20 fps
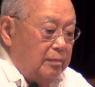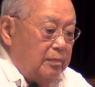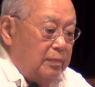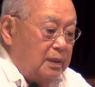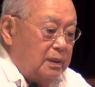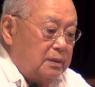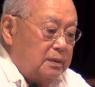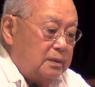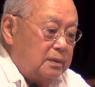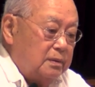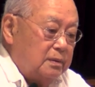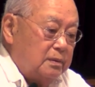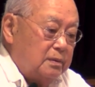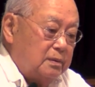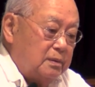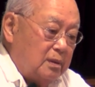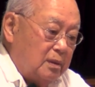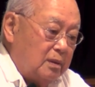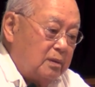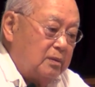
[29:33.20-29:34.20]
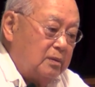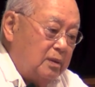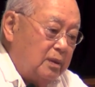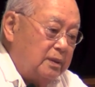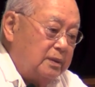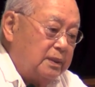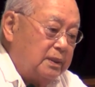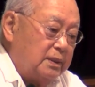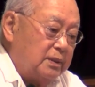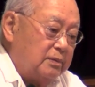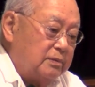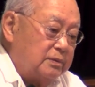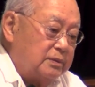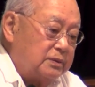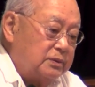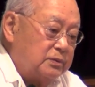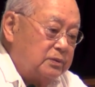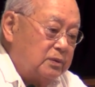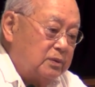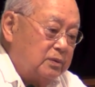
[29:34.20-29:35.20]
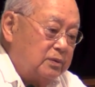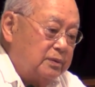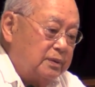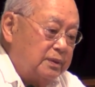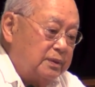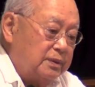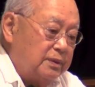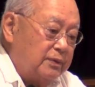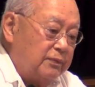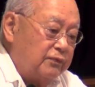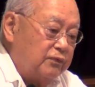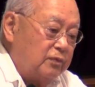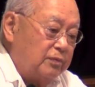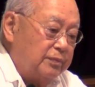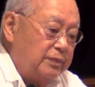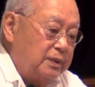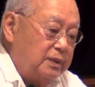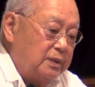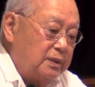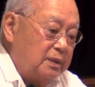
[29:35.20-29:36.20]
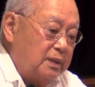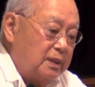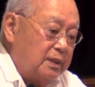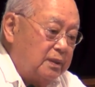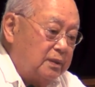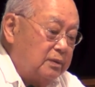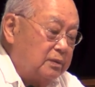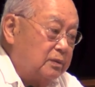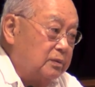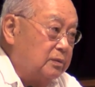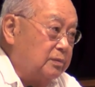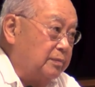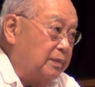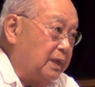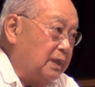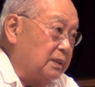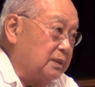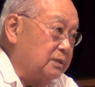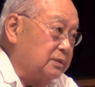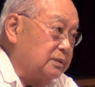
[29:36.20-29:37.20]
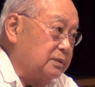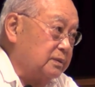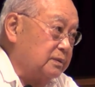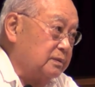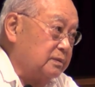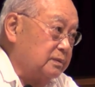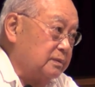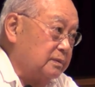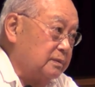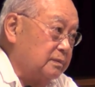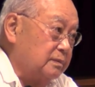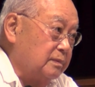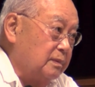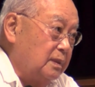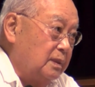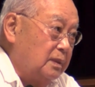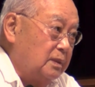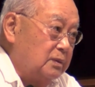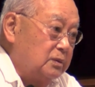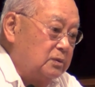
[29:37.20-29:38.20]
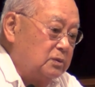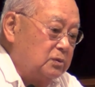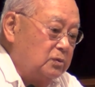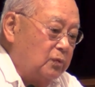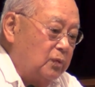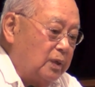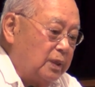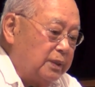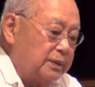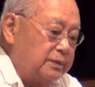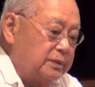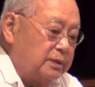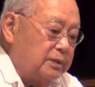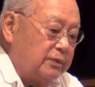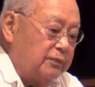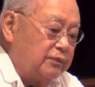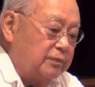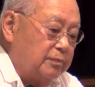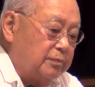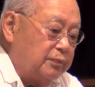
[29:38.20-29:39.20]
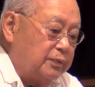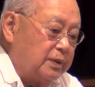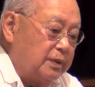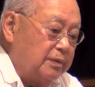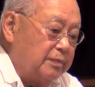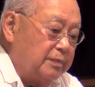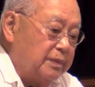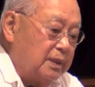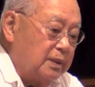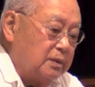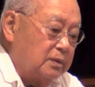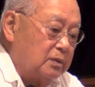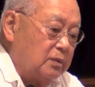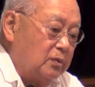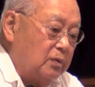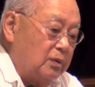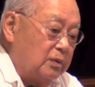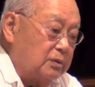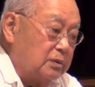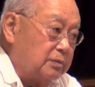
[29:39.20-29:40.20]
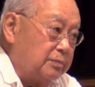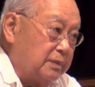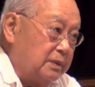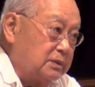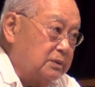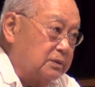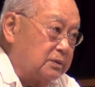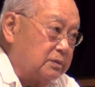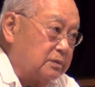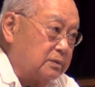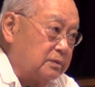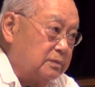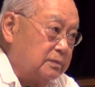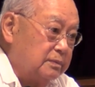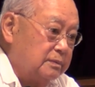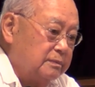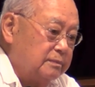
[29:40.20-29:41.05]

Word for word: But doggone it, it was still good enough for me to get into Madison, do well enough in pre-med and go on to med school.